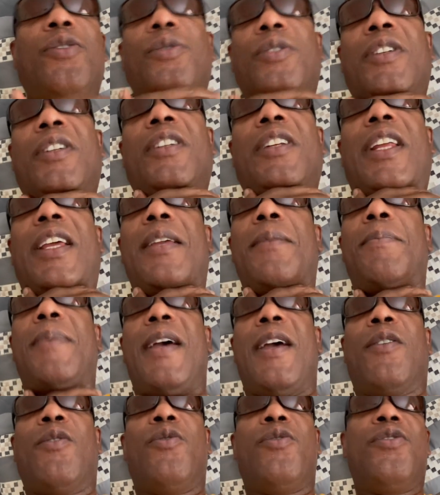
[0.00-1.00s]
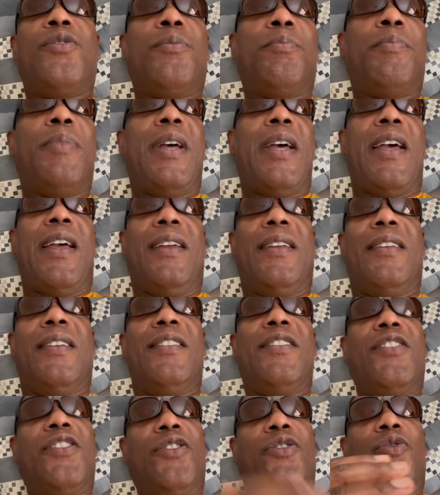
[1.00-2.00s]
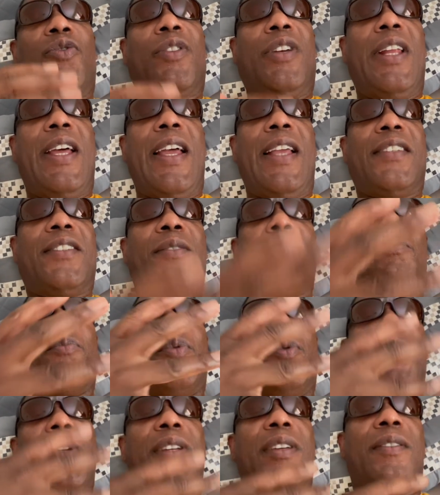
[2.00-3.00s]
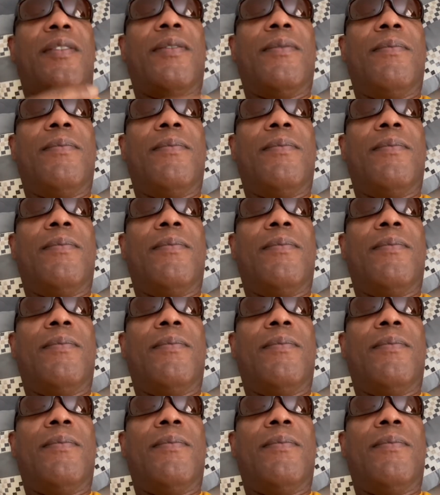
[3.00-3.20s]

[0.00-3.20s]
to lay back on your back and just relax and breathe.